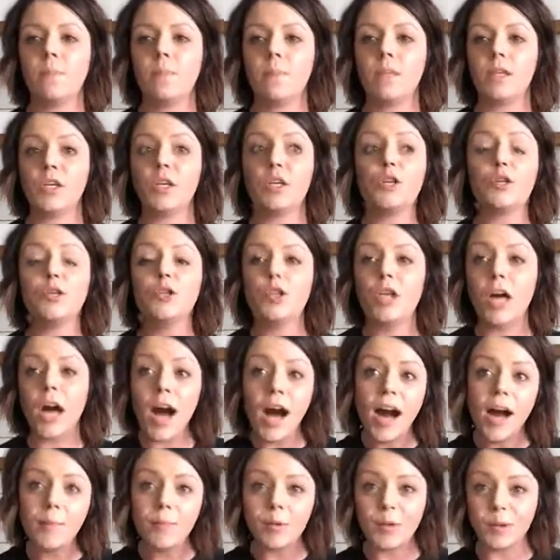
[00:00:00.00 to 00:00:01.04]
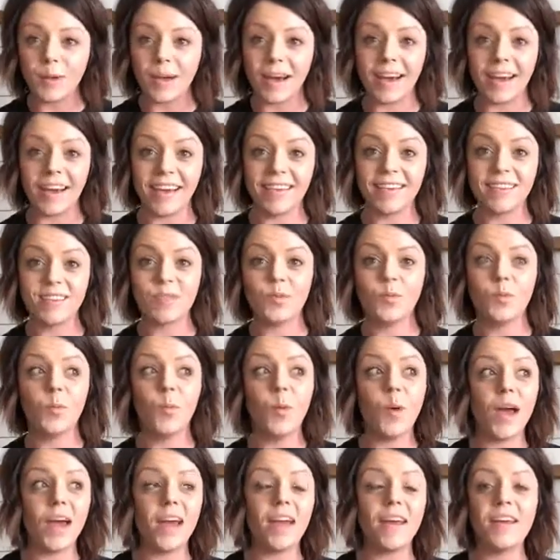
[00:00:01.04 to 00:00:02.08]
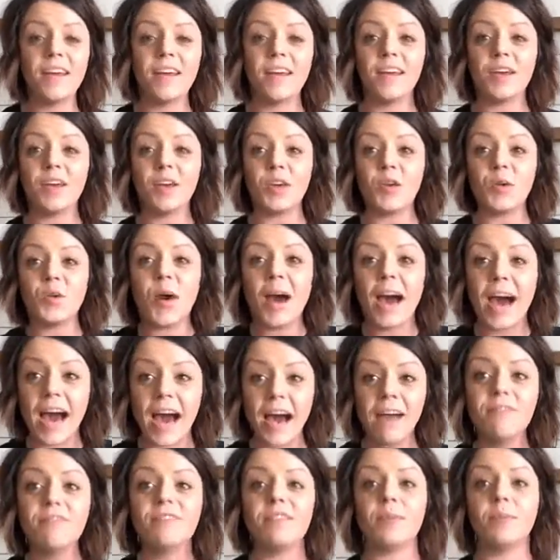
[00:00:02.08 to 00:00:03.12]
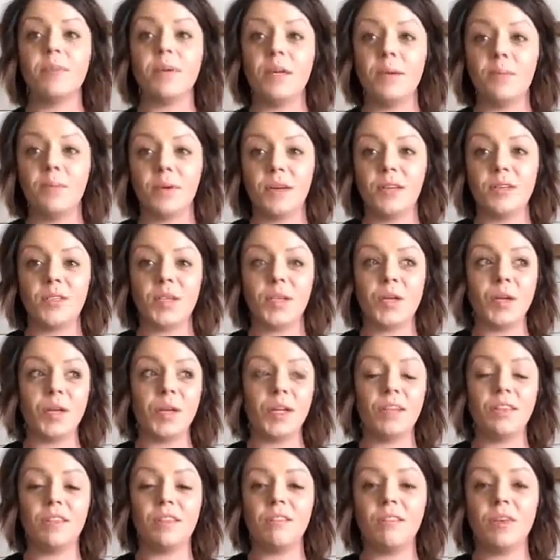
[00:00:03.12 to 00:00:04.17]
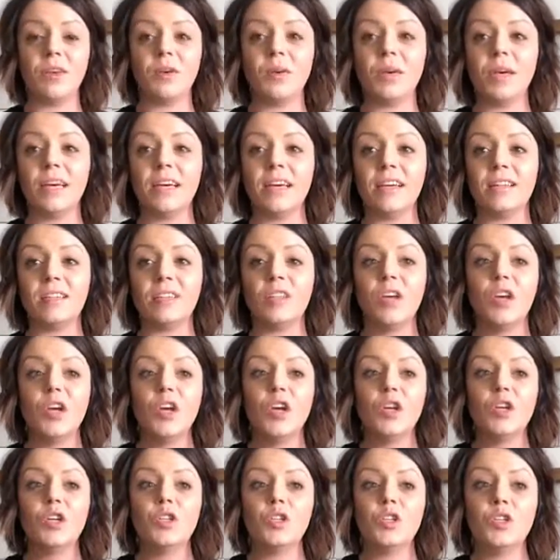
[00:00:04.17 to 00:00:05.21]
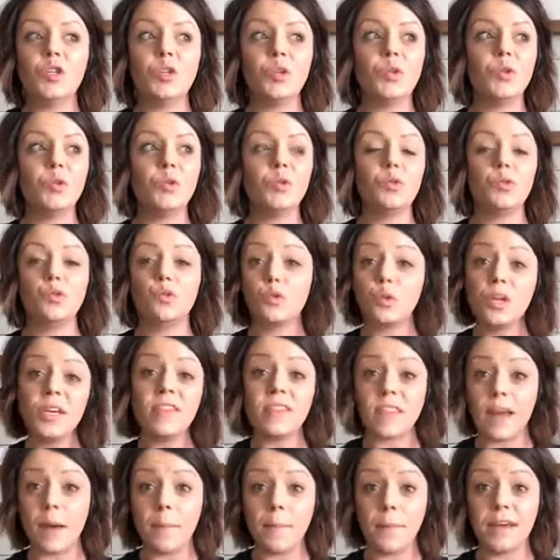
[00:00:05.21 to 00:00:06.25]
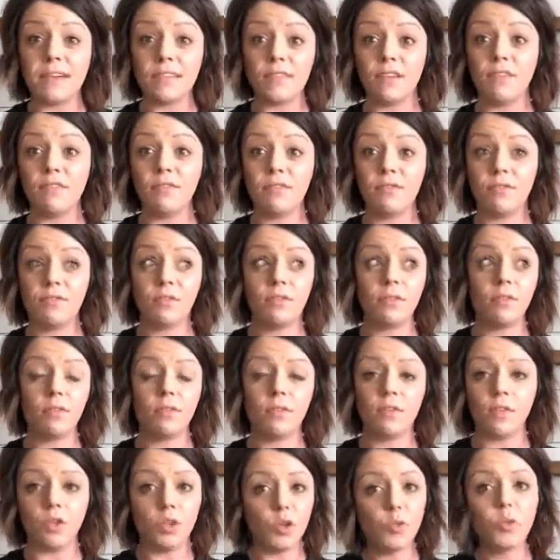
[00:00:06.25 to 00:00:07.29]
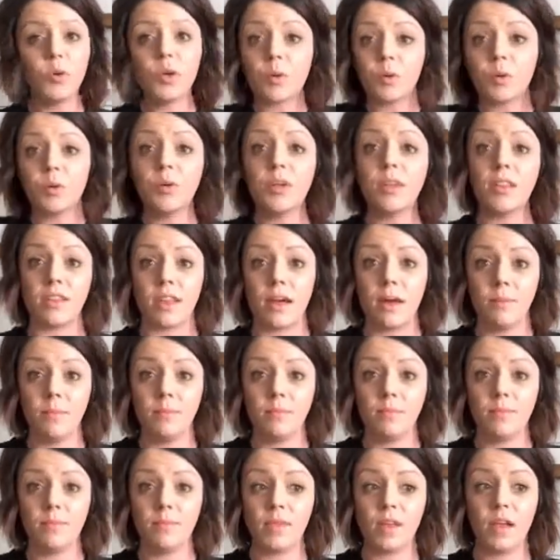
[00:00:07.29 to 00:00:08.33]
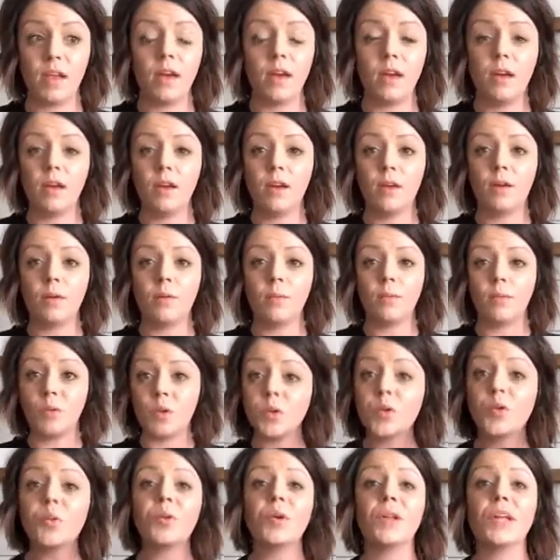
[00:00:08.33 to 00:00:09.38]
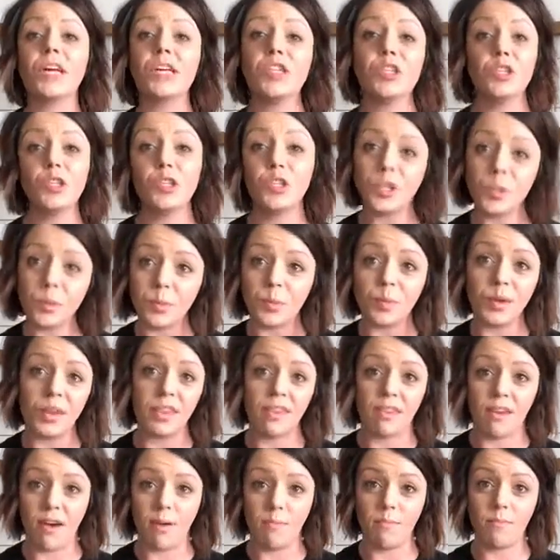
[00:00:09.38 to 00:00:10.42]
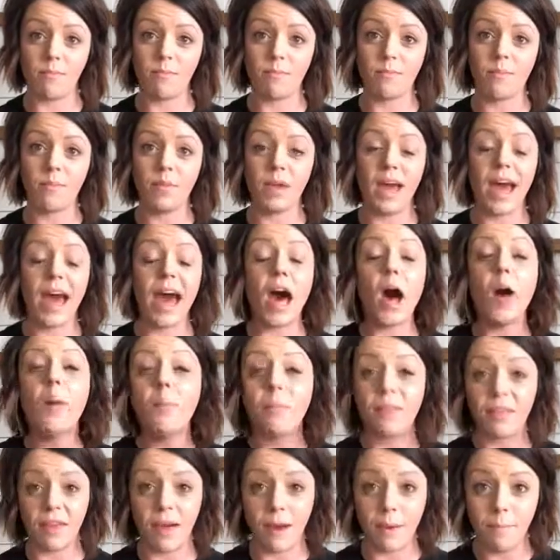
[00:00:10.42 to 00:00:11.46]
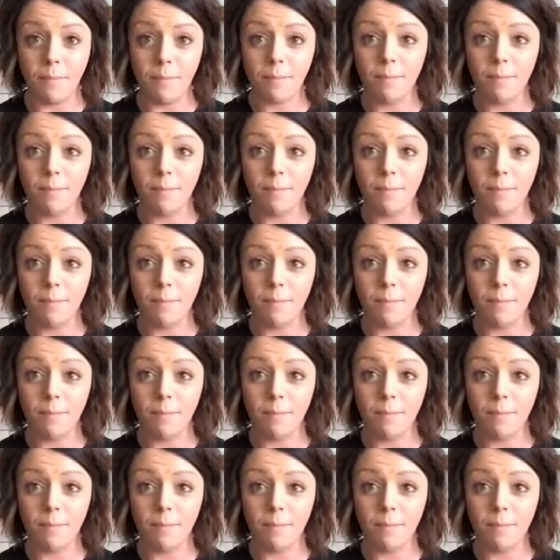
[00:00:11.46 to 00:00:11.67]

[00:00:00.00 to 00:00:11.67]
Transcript: Your job, you guys, when you have somebody placed underneath of you, is to treat them as if you recruited them. Build a relationship with them. Help them.